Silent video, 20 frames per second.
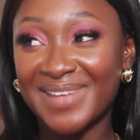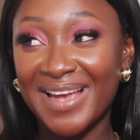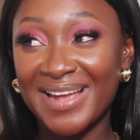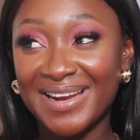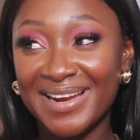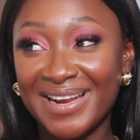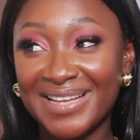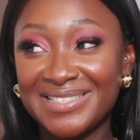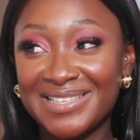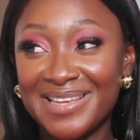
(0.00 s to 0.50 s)

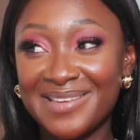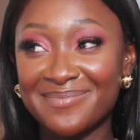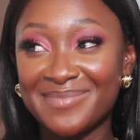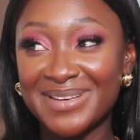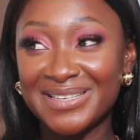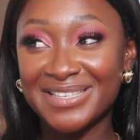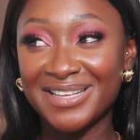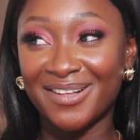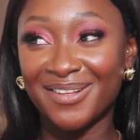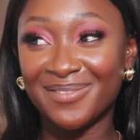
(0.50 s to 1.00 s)
And then I take it
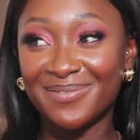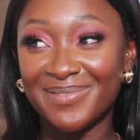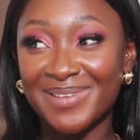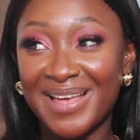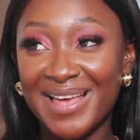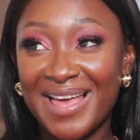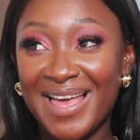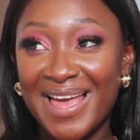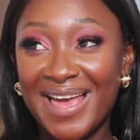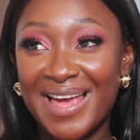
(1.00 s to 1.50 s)
myself.
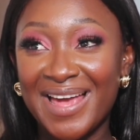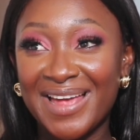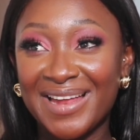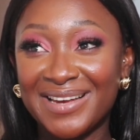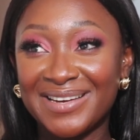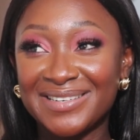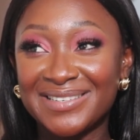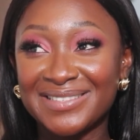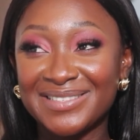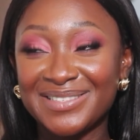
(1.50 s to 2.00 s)

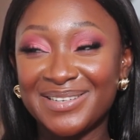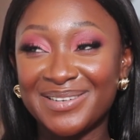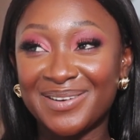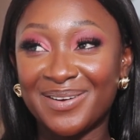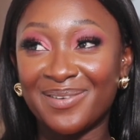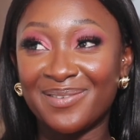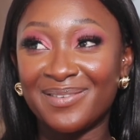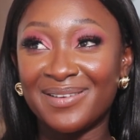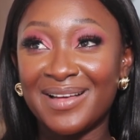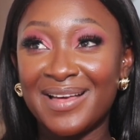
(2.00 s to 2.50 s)
And, you
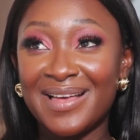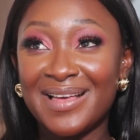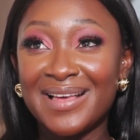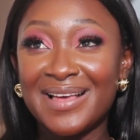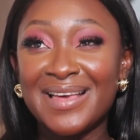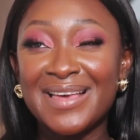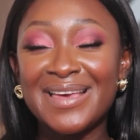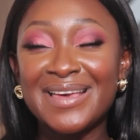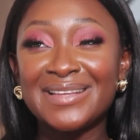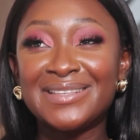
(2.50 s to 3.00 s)
know,
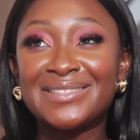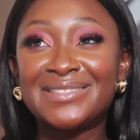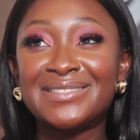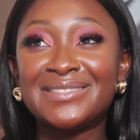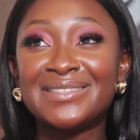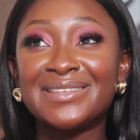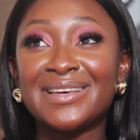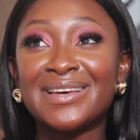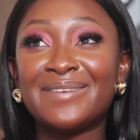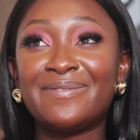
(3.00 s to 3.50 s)
it,
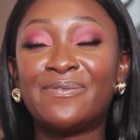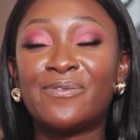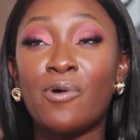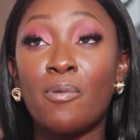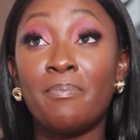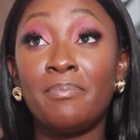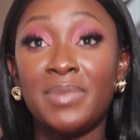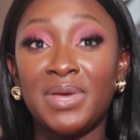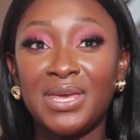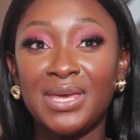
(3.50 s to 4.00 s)

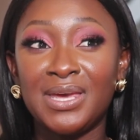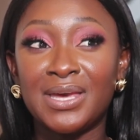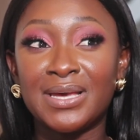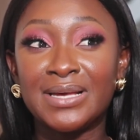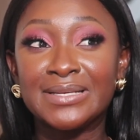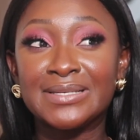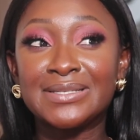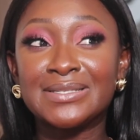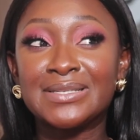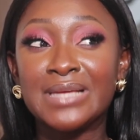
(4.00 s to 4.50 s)
for me,
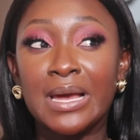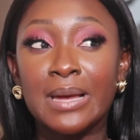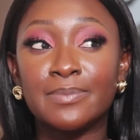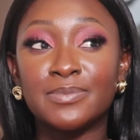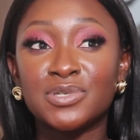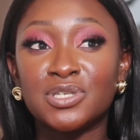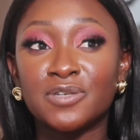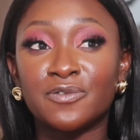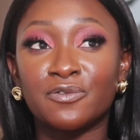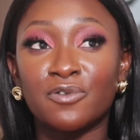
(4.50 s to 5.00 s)
it
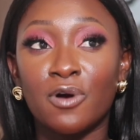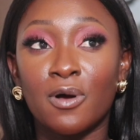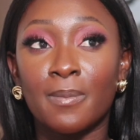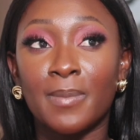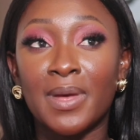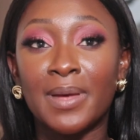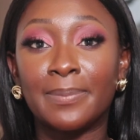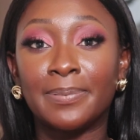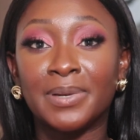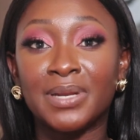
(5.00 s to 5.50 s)
stems
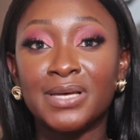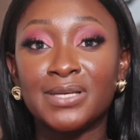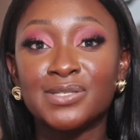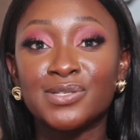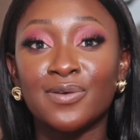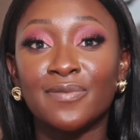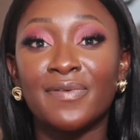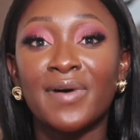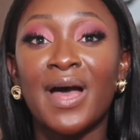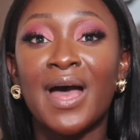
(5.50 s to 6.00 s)
from a
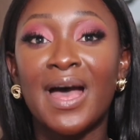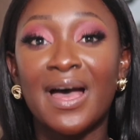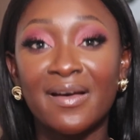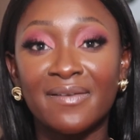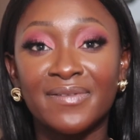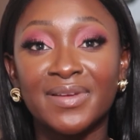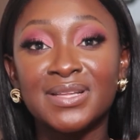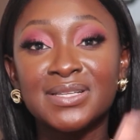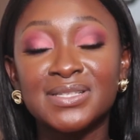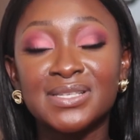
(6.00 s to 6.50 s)
place of
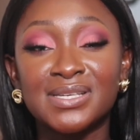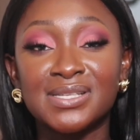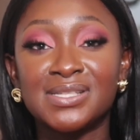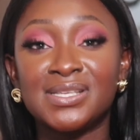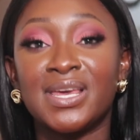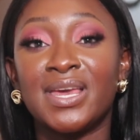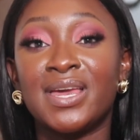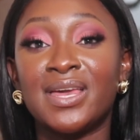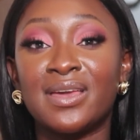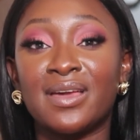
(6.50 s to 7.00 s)
having to
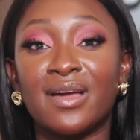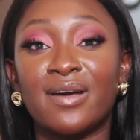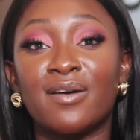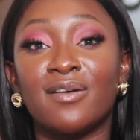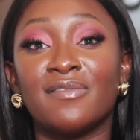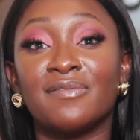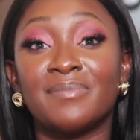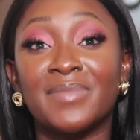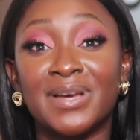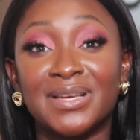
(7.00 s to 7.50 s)
take care
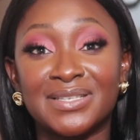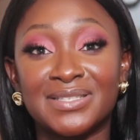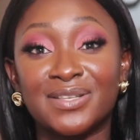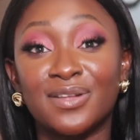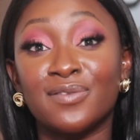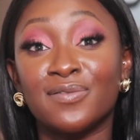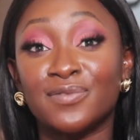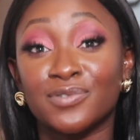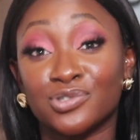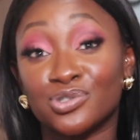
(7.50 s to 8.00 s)
of
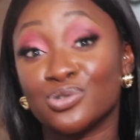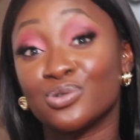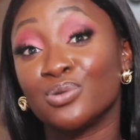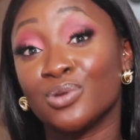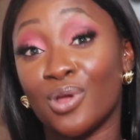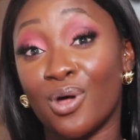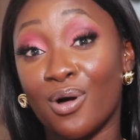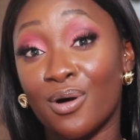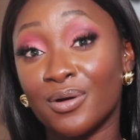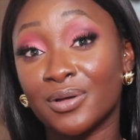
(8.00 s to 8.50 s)
myself for so
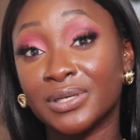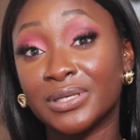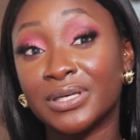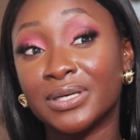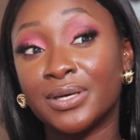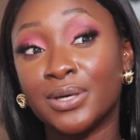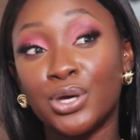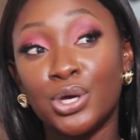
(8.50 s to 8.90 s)
long.